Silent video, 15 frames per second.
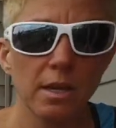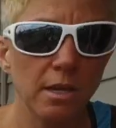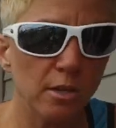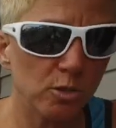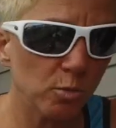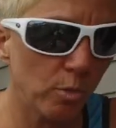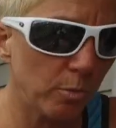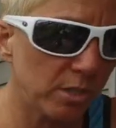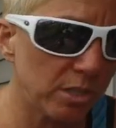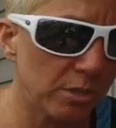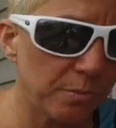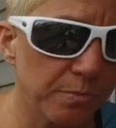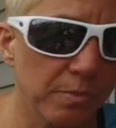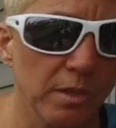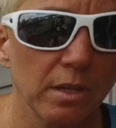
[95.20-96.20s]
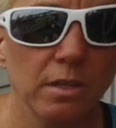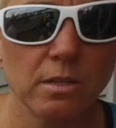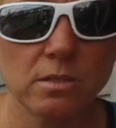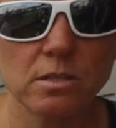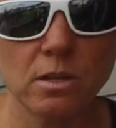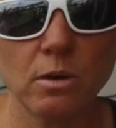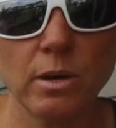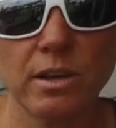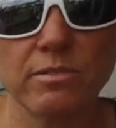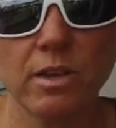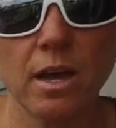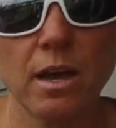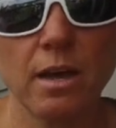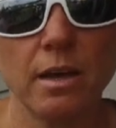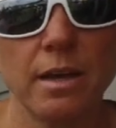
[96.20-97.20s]
Here's what we do. So I've
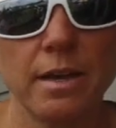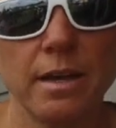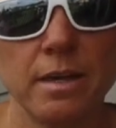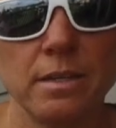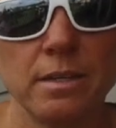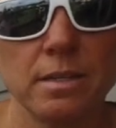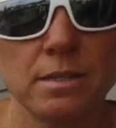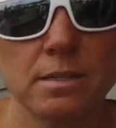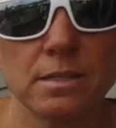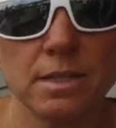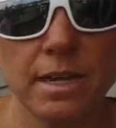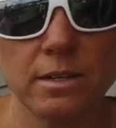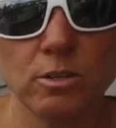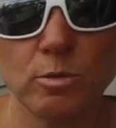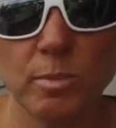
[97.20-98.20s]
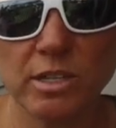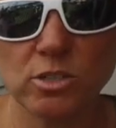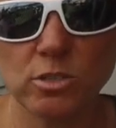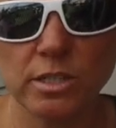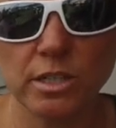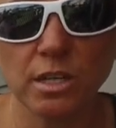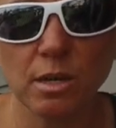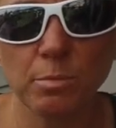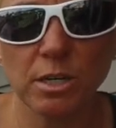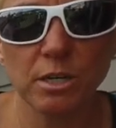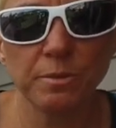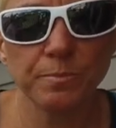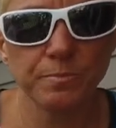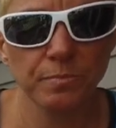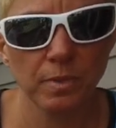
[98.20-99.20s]
got a standard measuring cup
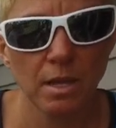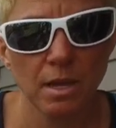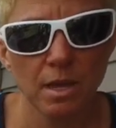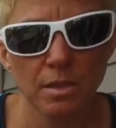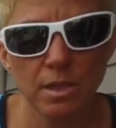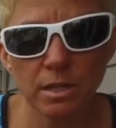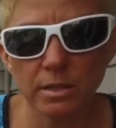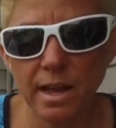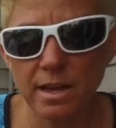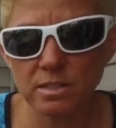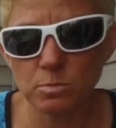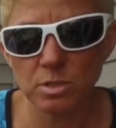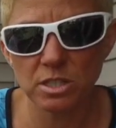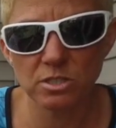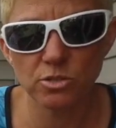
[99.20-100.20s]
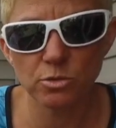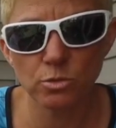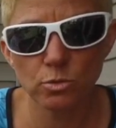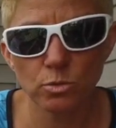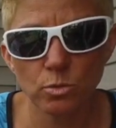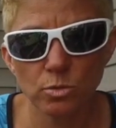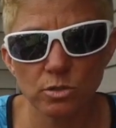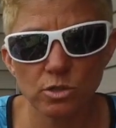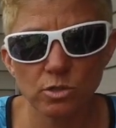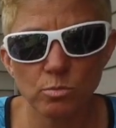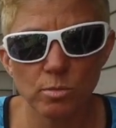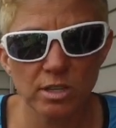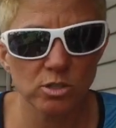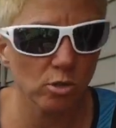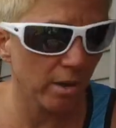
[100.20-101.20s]
here that allows me to
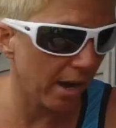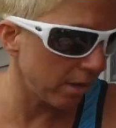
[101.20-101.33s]
measure